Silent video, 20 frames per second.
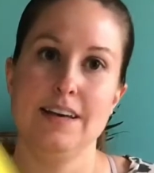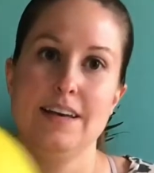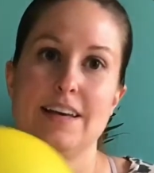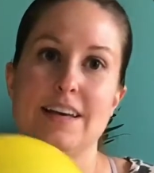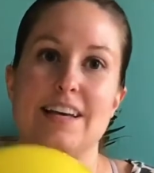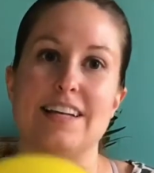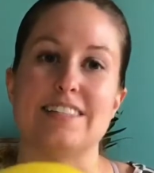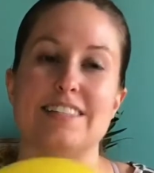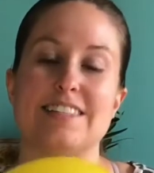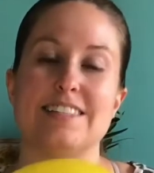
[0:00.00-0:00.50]

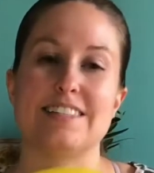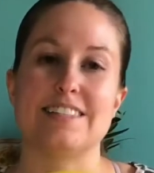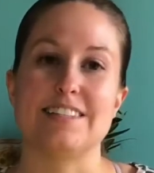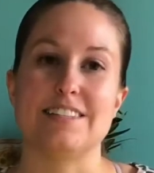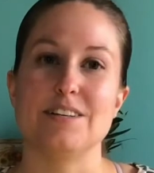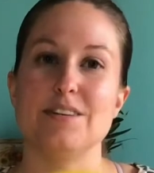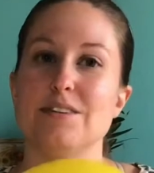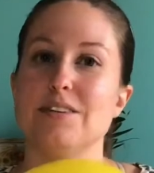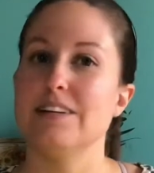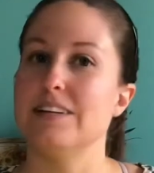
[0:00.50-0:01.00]
it's
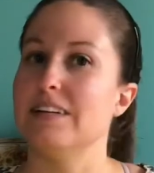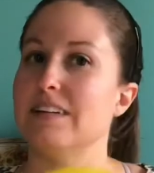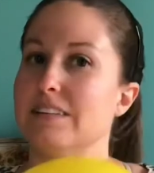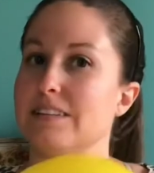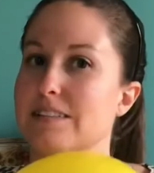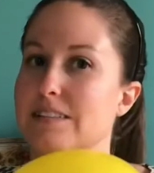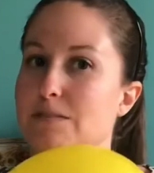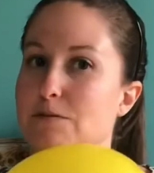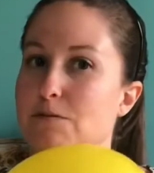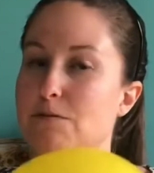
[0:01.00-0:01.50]
still in
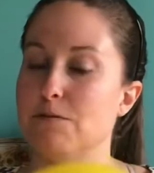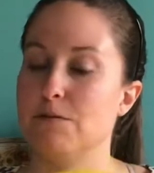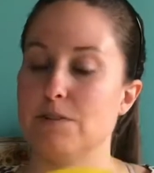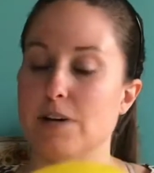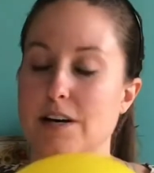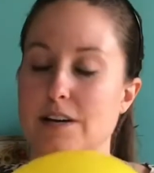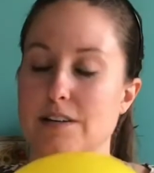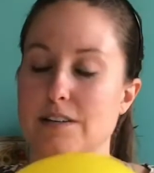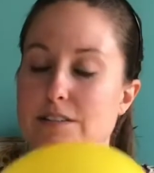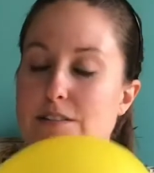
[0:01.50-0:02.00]

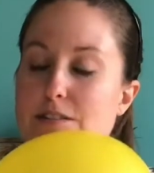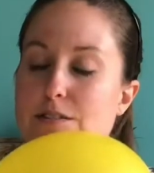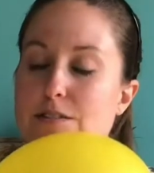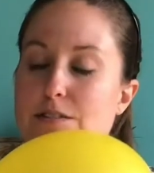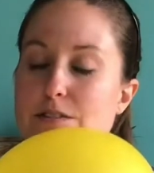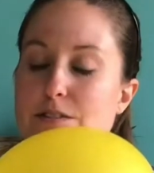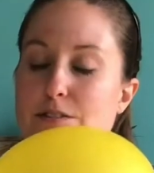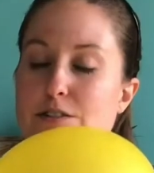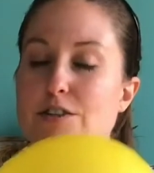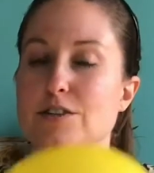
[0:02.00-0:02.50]
a
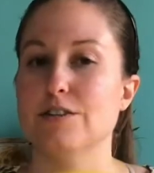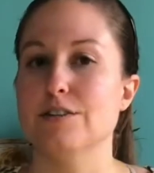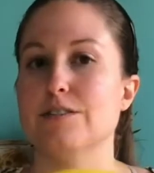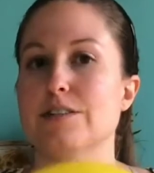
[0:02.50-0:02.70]
certain